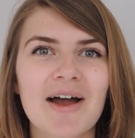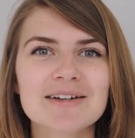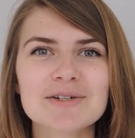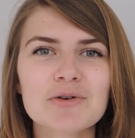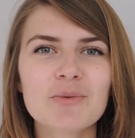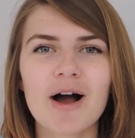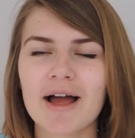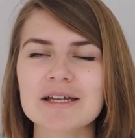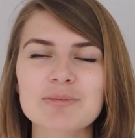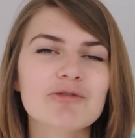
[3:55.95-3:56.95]
I don't know why,
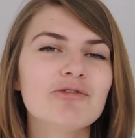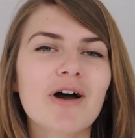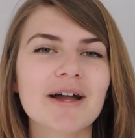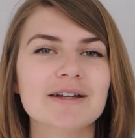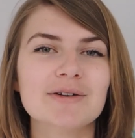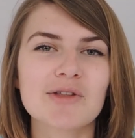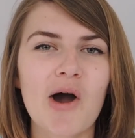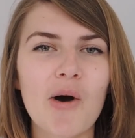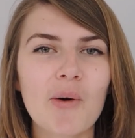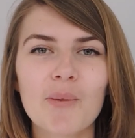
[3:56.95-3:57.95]
I'd been fine the
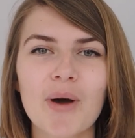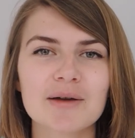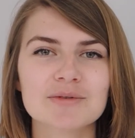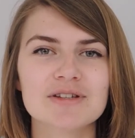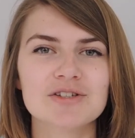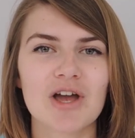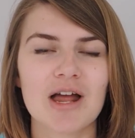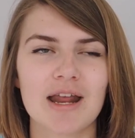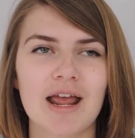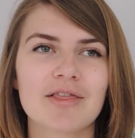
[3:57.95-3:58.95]
whole way up to the
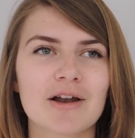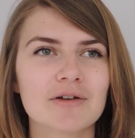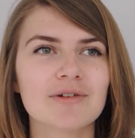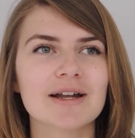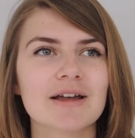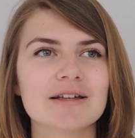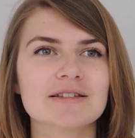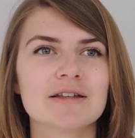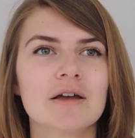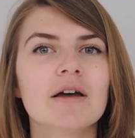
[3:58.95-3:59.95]
journey, and then I
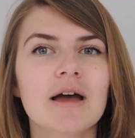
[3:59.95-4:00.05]
realised